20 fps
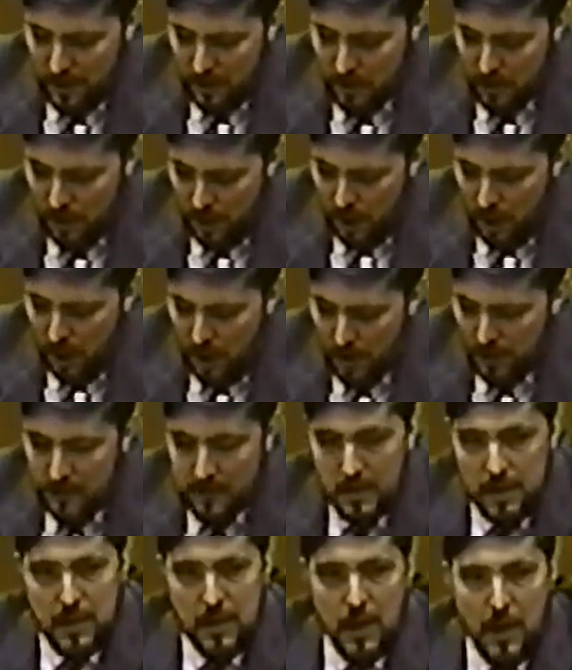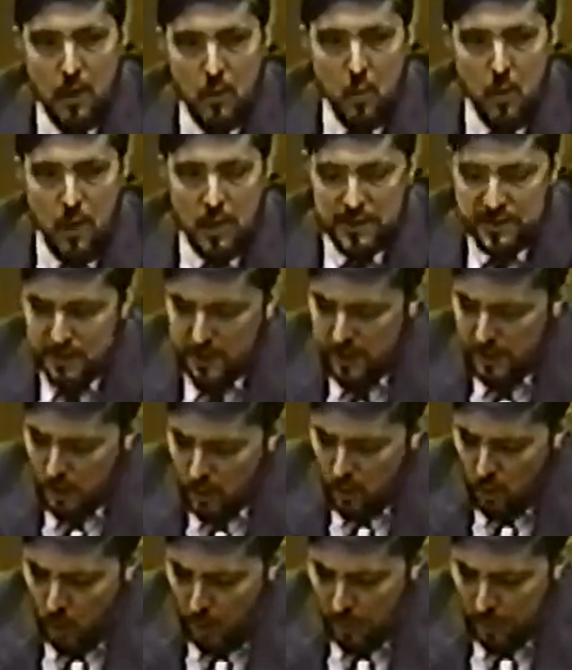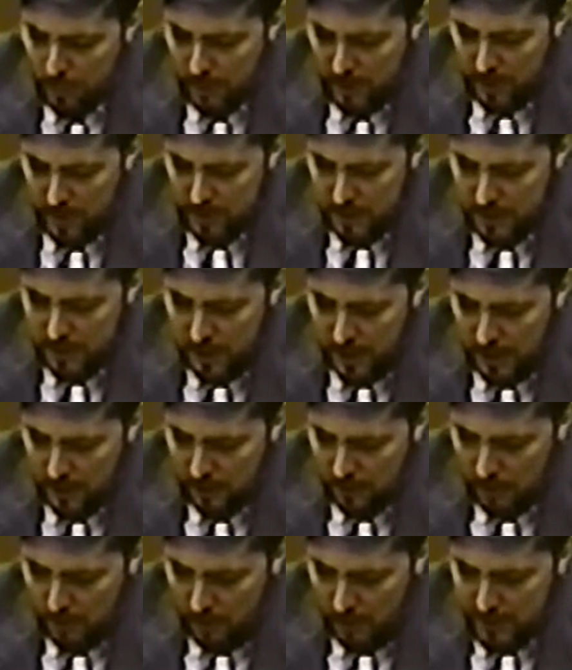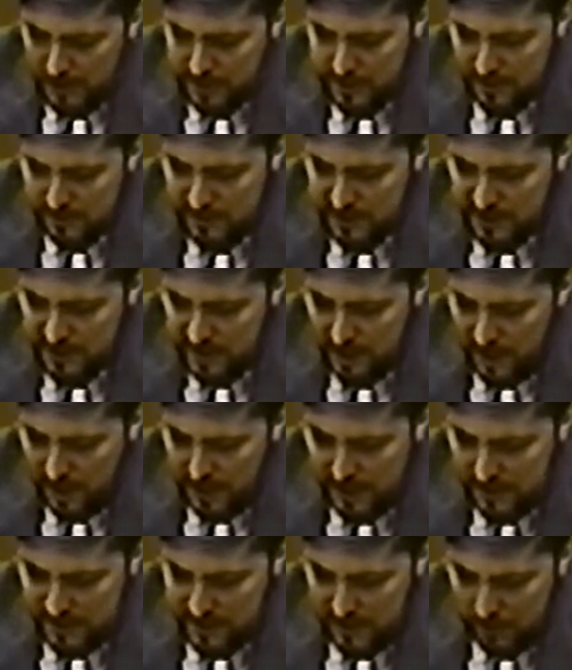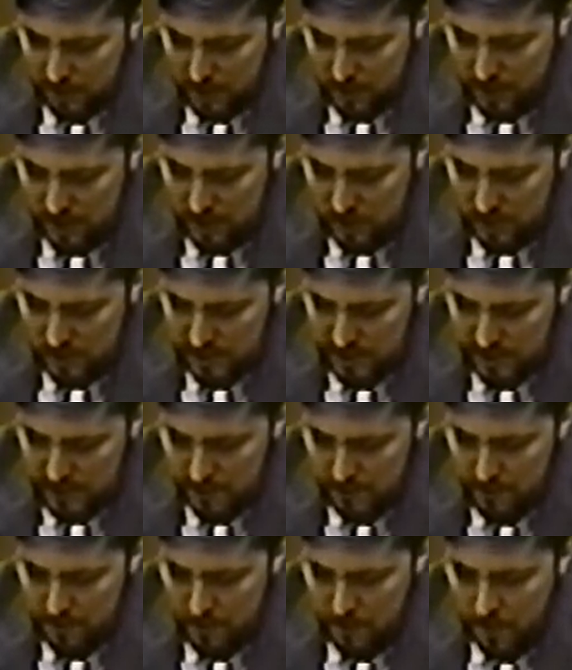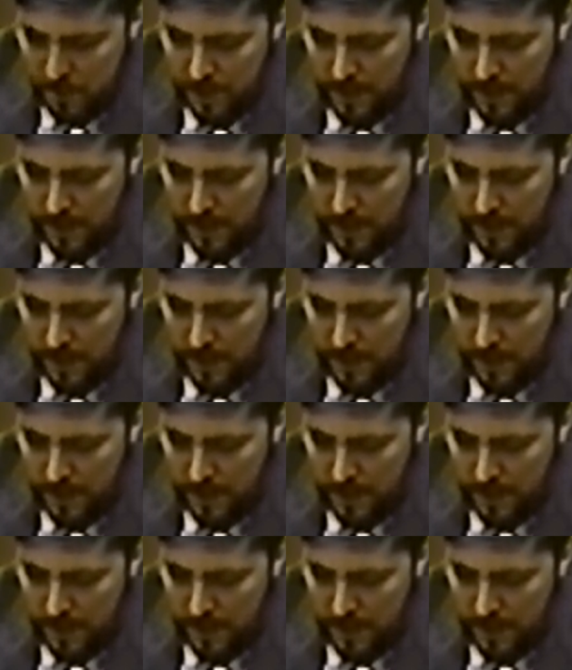later on uh, was incorporated to take the place of Society of Separationists.